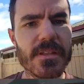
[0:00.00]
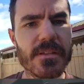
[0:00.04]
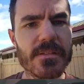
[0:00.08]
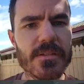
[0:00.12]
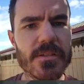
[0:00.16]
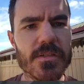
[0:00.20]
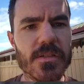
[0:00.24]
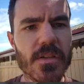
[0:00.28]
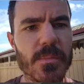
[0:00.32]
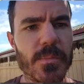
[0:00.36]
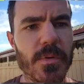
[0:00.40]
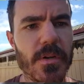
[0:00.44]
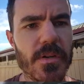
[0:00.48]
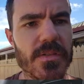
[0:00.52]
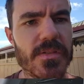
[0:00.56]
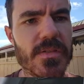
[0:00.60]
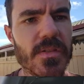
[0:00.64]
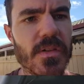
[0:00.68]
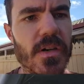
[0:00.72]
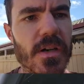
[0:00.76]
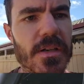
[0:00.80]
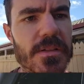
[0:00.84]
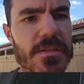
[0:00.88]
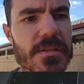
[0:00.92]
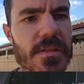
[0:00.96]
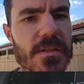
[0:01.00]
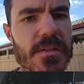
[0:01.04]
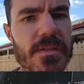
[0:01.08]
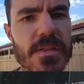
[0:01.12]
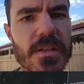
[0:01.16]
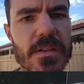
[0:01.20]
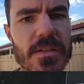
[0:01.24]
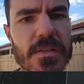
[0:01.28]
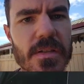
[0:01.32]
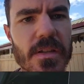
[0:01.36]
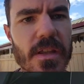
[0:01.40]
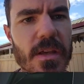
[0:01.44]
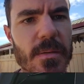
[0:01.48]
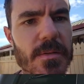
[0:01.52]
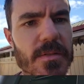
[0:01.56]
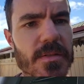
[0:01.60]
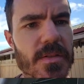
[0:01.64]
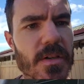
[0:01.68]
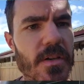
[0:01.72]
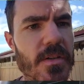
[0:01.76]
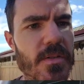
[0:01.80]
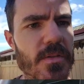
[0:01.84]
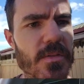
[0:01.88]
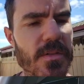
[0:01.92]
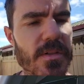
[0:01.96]
it's on both sides, there's 6 of them in
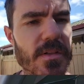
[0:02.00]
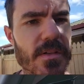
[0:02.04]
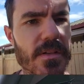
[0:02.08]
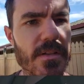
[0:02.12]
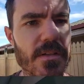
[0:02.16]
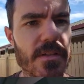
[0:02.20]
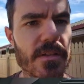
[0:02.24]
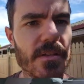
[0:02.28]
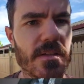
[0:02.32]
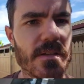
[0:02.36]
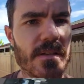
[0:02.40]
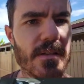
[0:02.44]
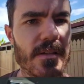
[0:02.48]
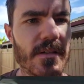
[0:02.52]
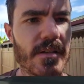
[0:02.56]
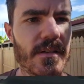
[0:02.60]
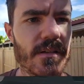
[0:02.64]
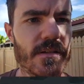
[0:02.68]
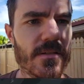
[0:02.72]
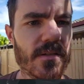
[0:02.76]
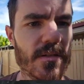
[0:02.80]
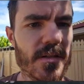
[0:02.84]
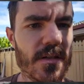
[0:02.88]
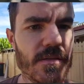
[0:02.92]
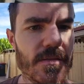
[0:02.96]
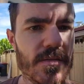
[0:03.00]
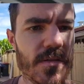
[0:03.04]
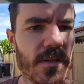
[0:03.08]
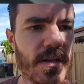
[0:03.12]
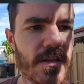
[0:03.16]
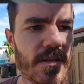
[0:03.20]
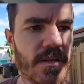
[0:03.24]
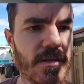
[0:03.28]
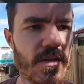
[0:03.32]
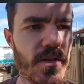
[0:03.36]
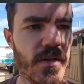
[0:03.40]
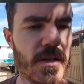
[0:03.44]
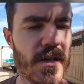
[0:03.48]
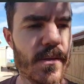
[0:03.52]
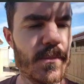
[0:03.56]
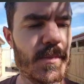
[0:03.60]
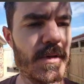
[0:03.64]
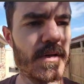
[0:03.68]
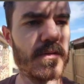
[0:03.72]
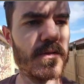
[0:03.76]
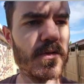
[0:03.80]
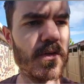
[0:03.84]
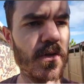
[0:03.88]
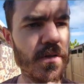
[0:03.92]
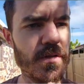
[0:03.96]
total, so it gives it extra
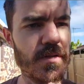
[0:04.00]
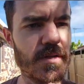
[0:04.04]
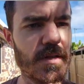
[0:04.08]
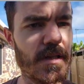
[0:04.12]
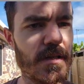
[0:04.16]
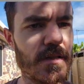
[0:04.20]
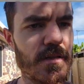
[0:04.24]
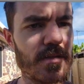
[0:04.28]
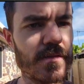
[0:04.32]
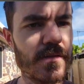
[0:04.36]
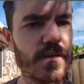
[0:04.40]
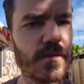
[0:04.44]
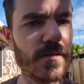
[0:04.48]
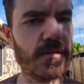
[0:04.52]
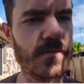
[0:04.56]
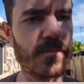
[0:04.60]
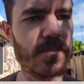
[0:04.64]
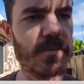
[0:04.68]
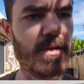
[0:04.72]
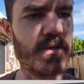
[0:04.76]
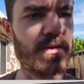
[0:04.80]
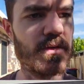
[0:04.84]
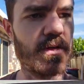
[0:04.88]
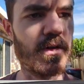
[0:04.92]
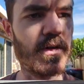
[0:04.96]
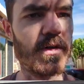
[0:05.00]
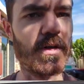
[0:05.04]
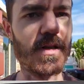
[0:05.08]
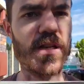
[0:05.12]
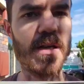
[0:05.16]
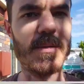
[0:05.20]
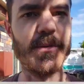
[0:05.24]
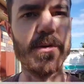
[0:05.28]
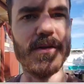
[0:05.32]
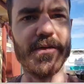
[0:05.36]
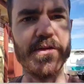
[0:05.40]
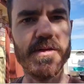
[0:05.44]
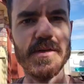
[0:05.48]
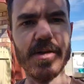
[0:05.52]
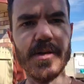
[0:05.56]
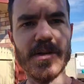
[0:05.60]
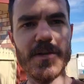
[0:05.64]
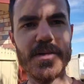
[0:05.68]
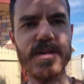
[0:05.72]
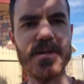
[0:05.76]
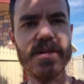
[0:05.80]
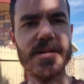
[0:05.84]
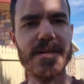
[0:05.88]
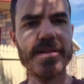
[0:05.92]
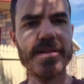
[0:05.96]
clamping force down on, so it's not going to come off at all.